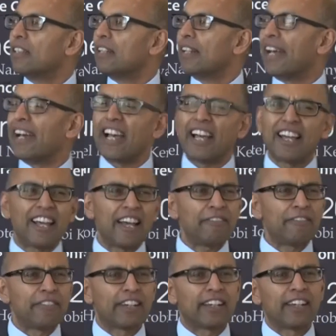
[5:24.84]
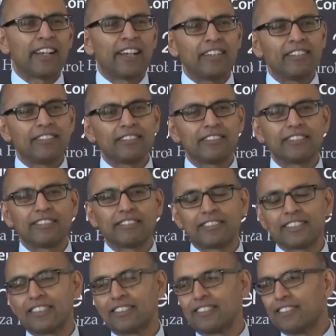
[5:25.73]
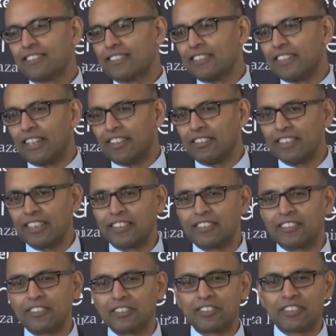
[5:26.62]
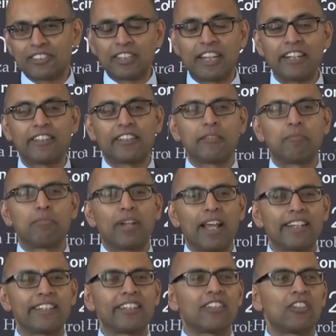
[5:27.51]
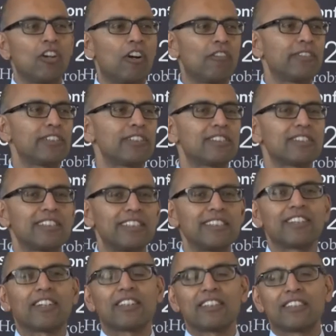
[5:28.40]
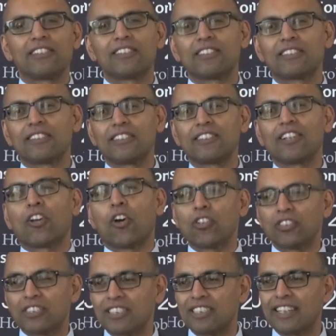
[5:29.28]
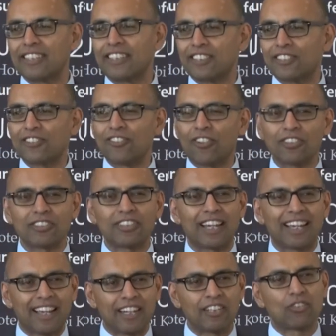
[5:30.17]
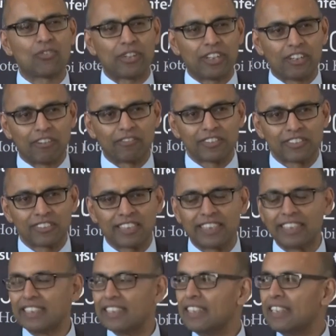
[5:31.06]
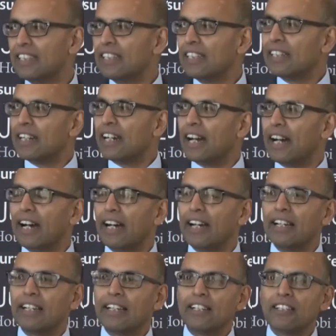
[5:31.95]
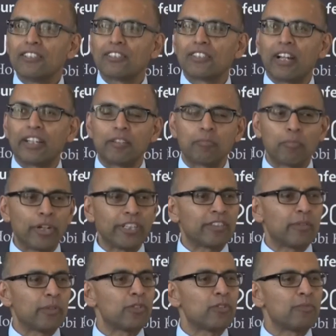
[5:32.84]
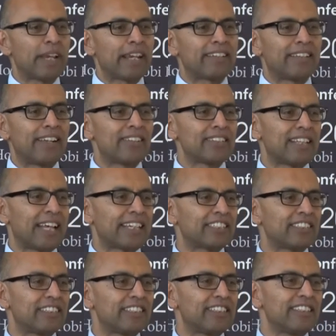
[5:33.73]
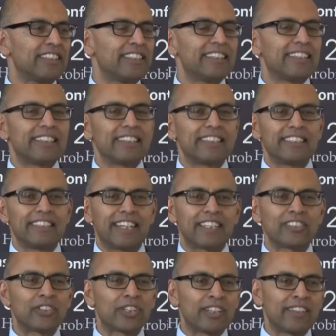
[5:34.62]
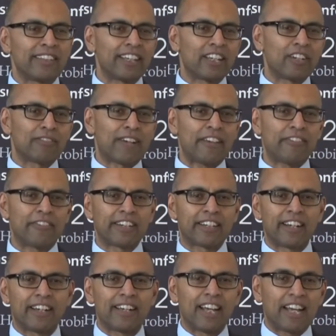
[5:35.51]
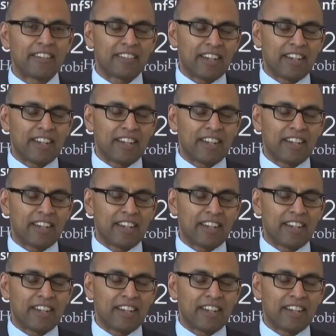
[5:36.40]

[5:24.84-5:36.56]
Africa, state the blindingly obvious, is a continent. It's not a country, obviously. So the point I want to make there is actually, yes, you can think of Africa,